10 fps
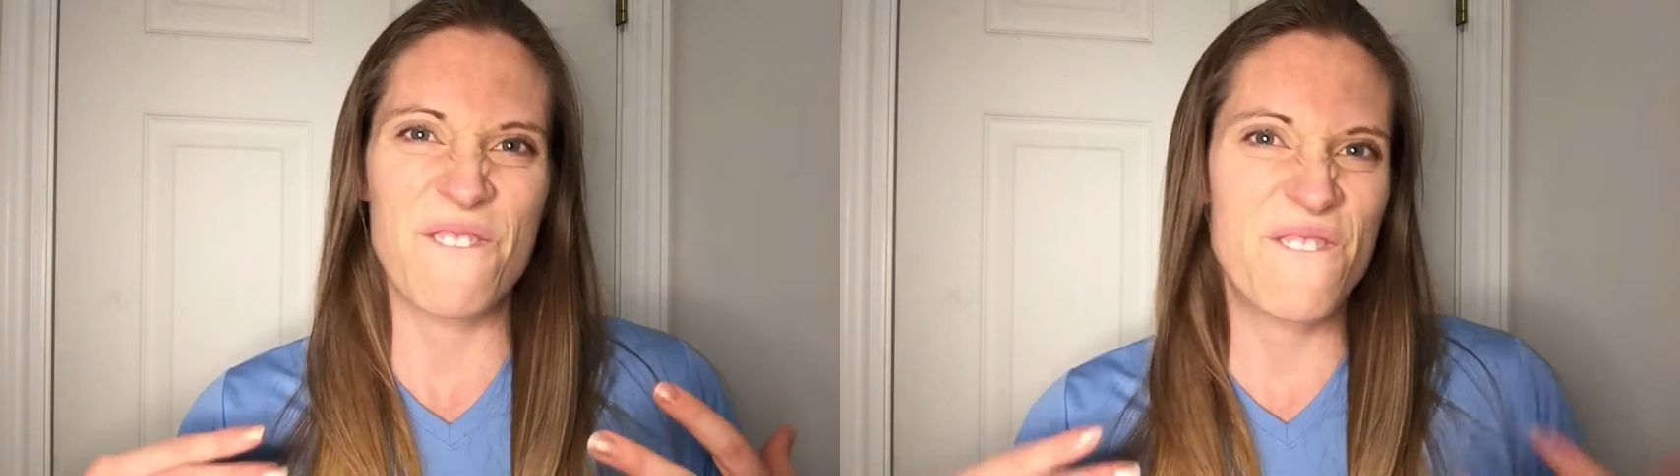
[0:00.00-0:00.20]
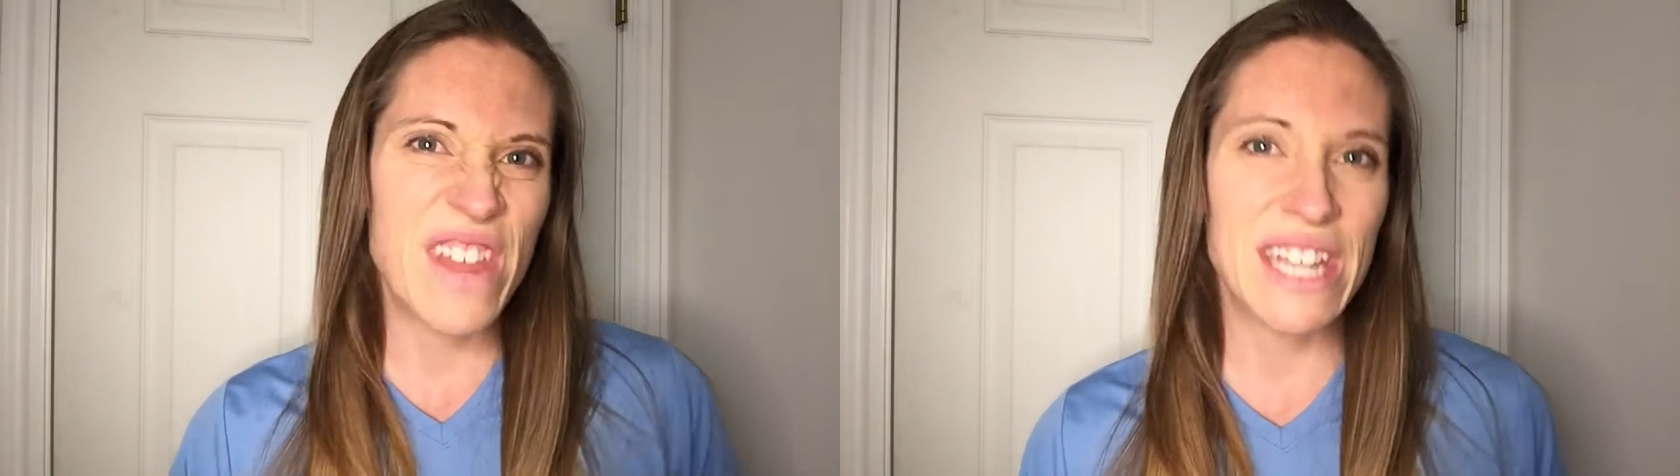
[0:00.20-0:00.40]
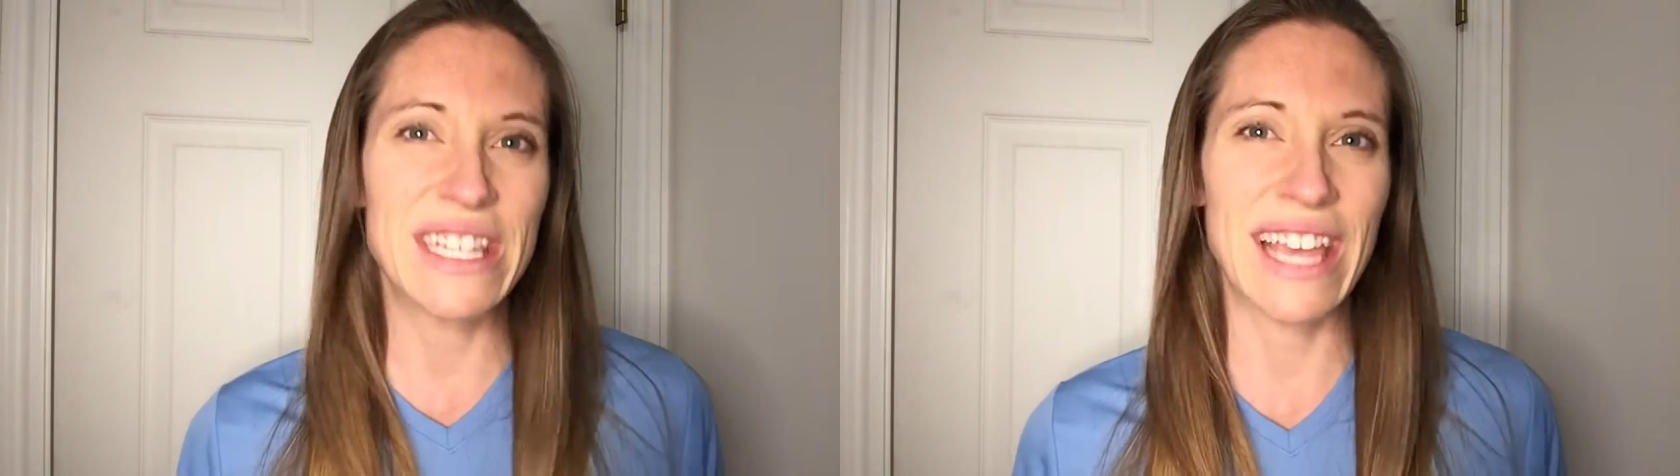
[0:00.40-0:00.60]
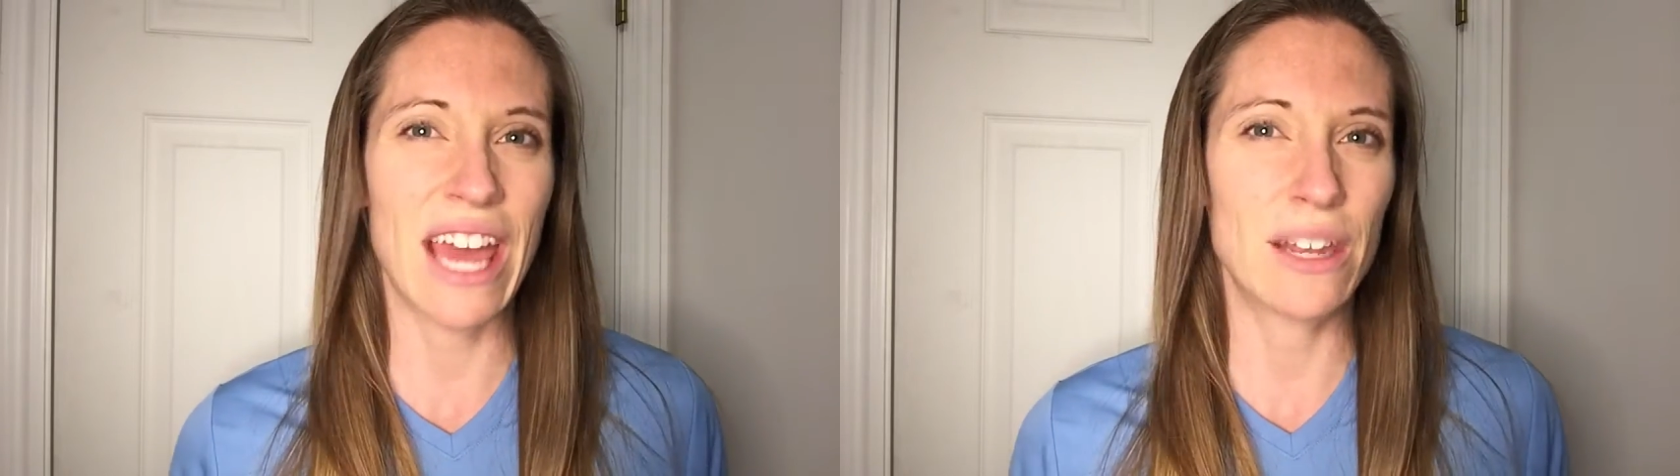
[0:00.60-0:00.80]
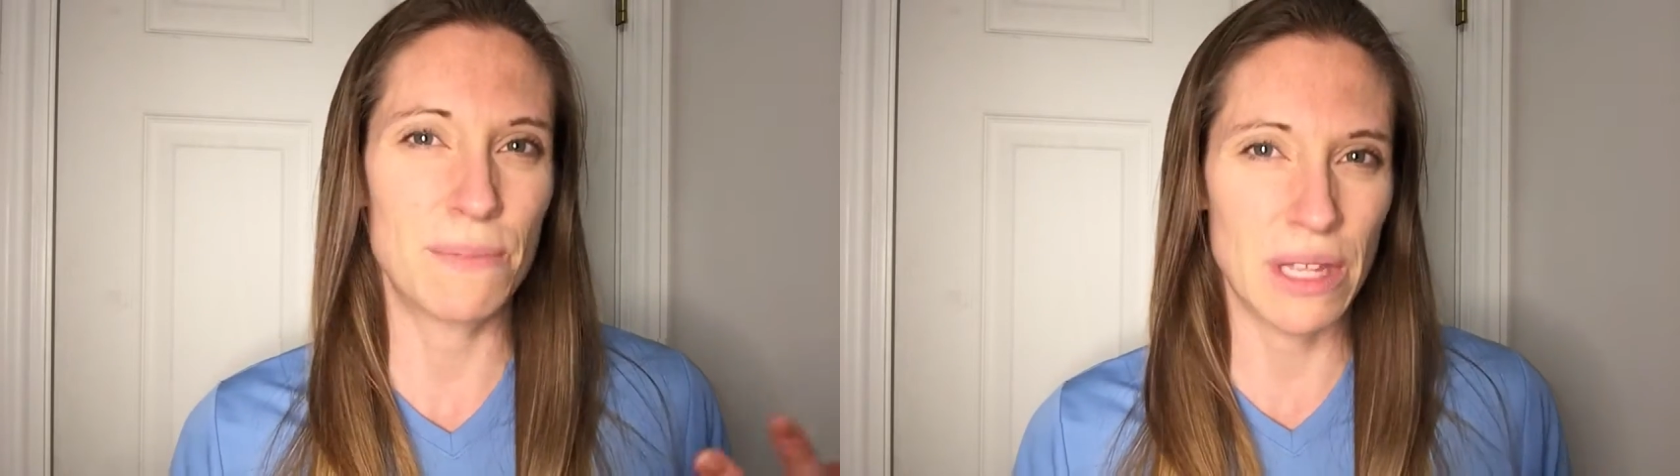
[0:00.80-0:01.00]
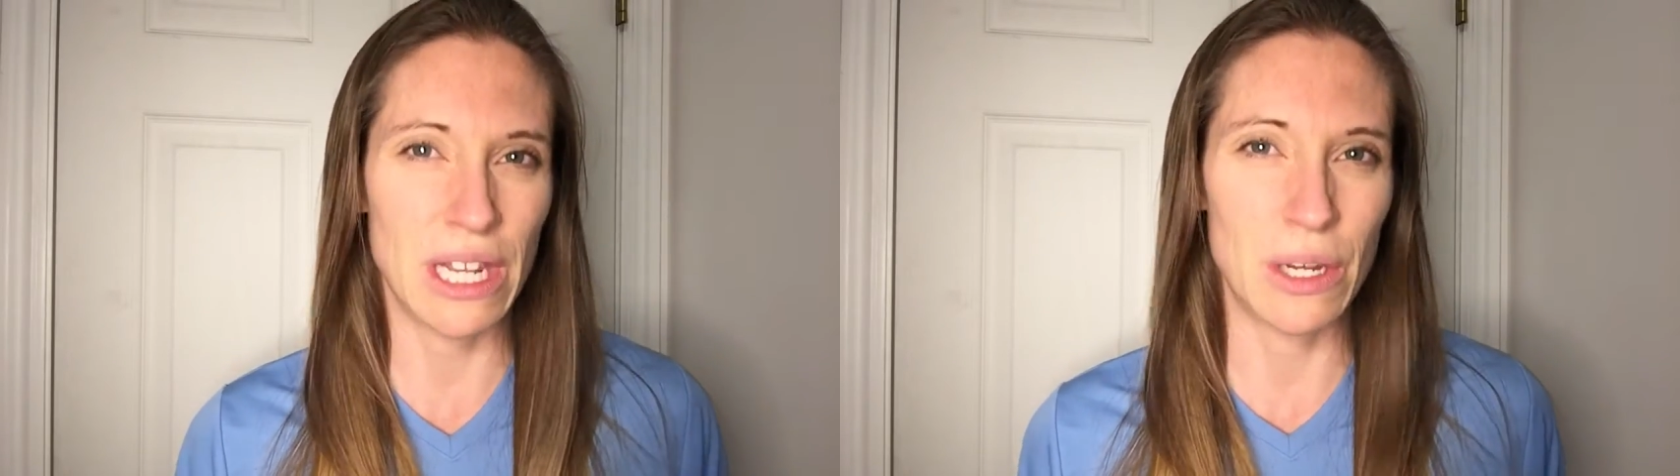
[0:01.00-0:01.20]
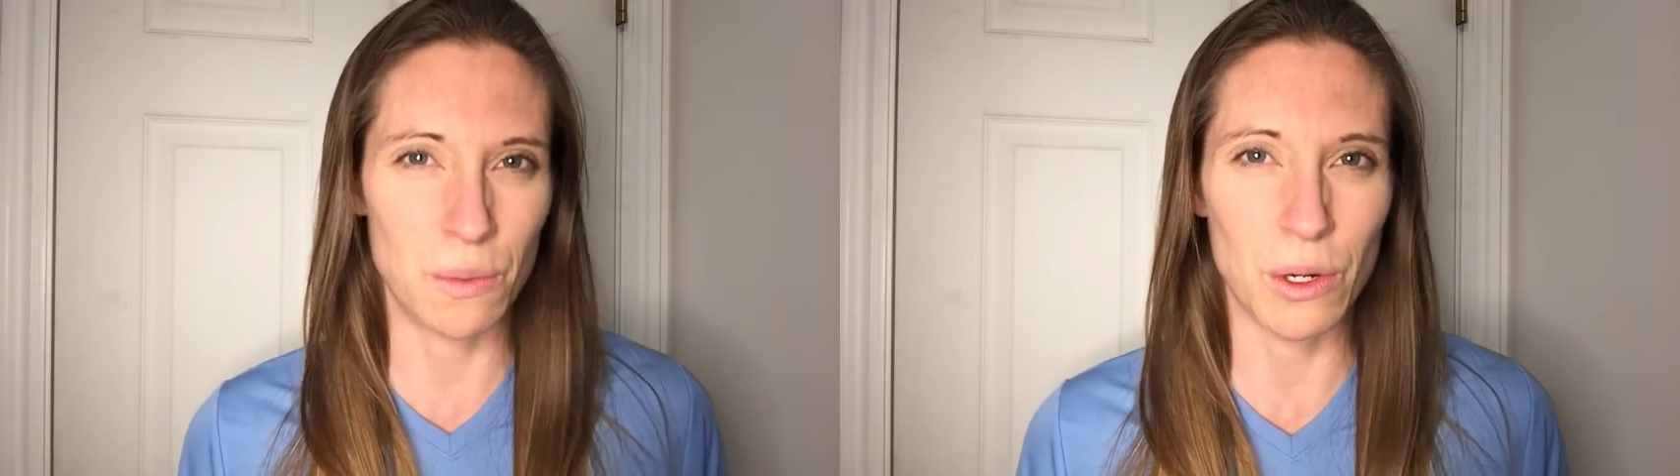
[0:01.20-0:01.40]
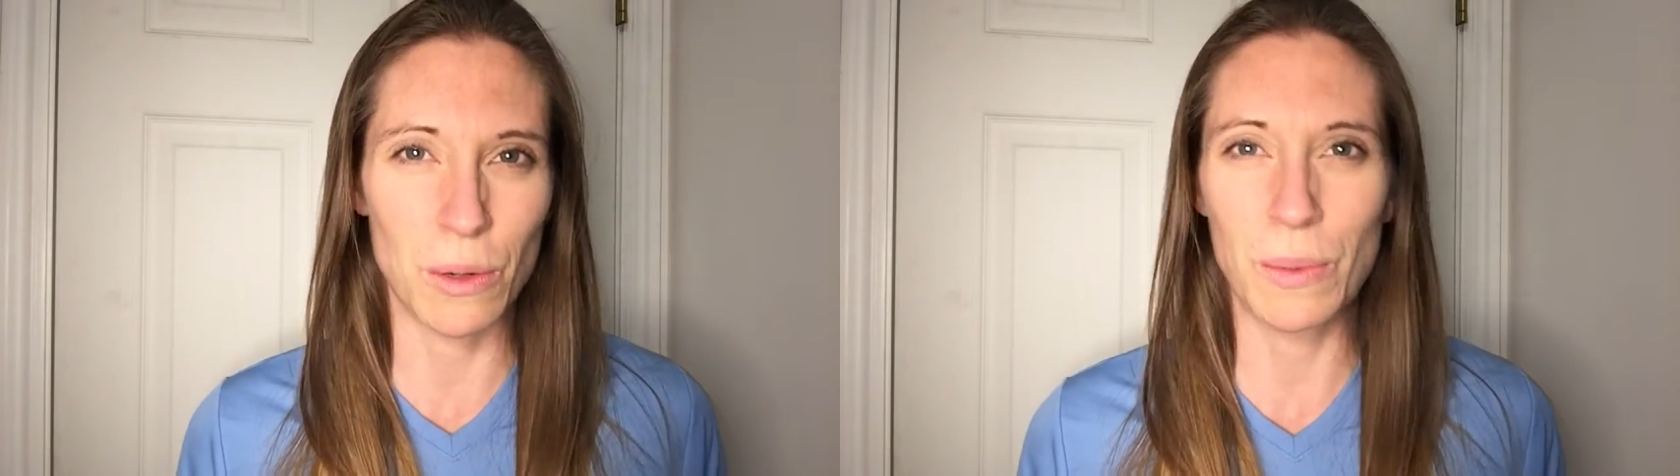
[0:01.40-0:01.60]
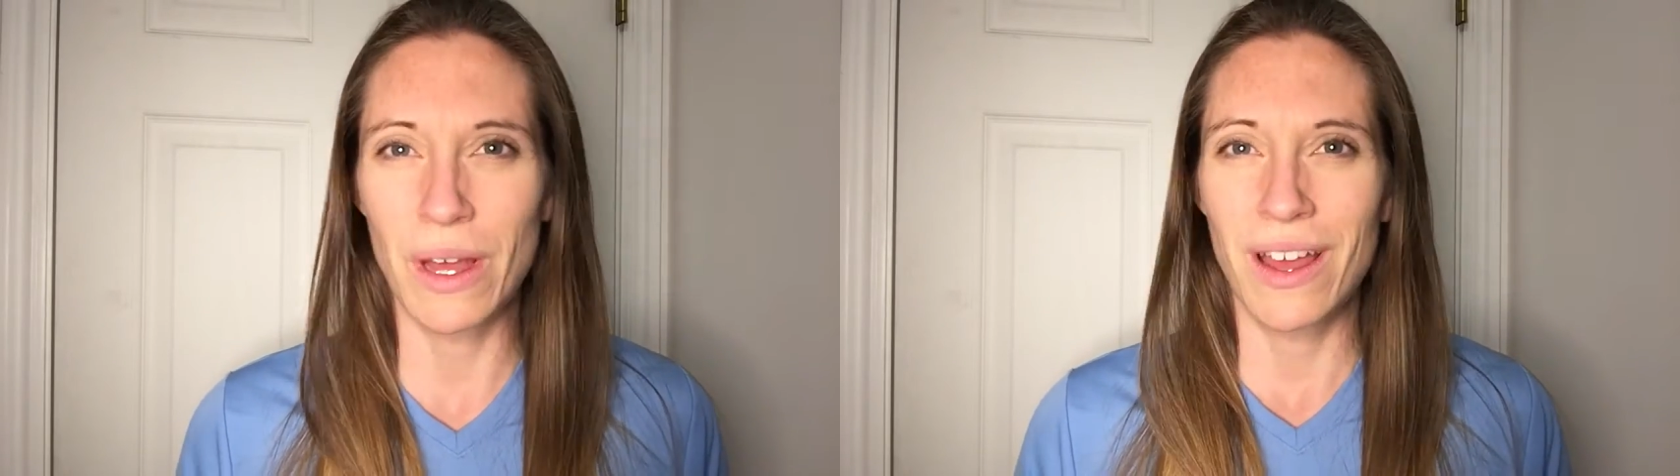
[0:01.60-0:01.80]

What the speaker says: fitness accountability group,